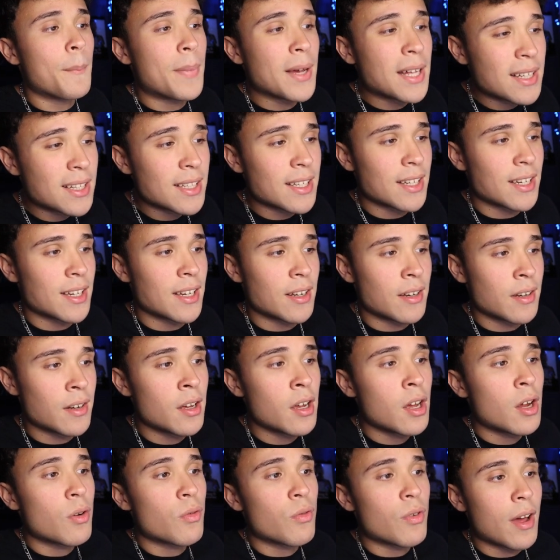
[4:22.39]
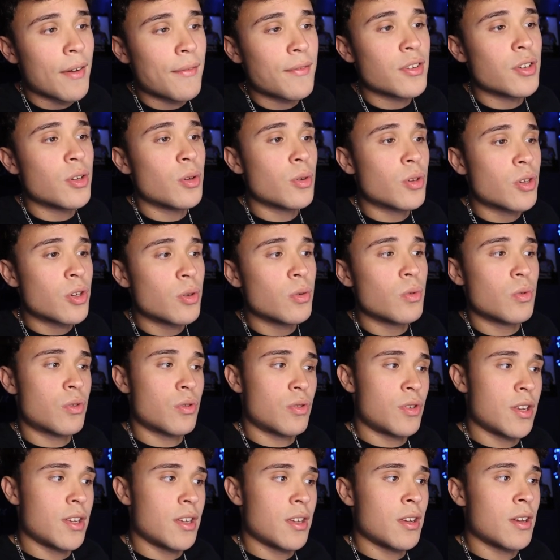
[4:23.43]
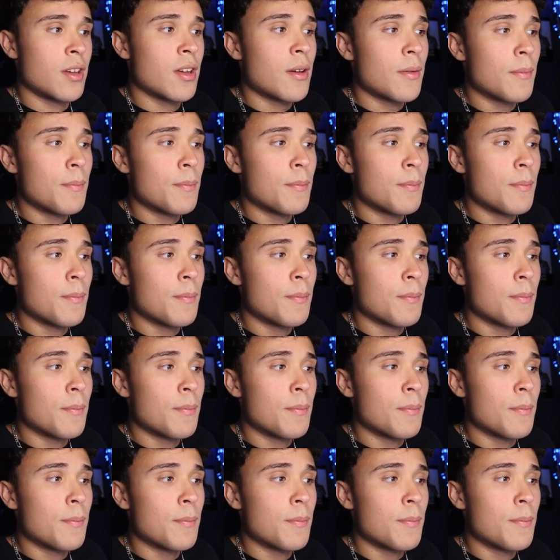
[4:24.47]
billion, revenue Q3.